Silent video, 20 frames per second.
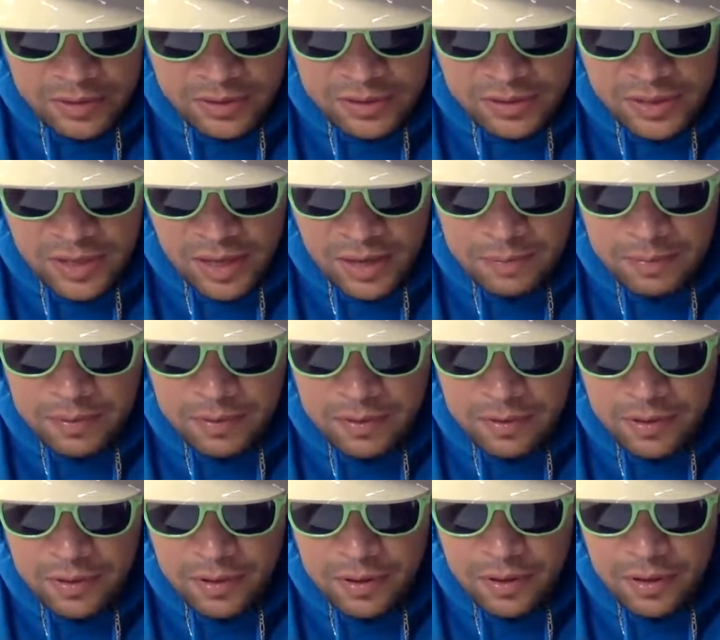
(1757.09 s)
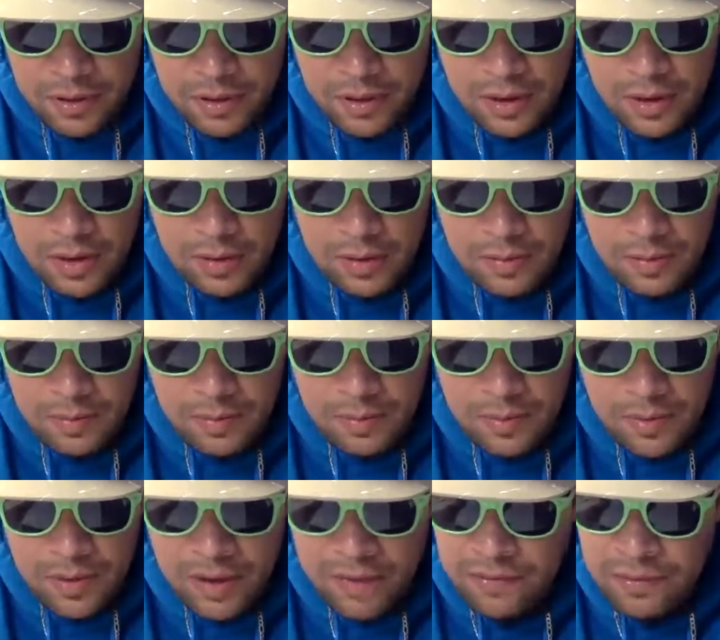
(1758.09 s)
this step
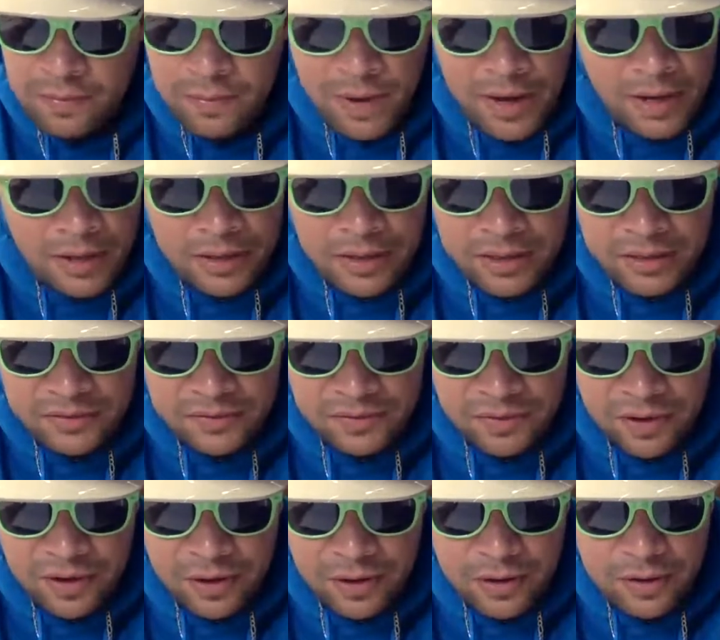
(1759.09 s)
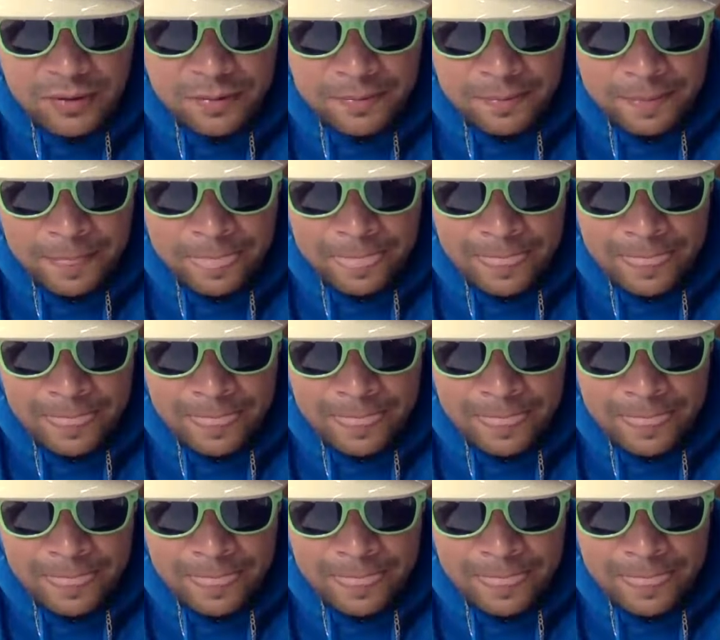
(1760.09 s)
never made this far.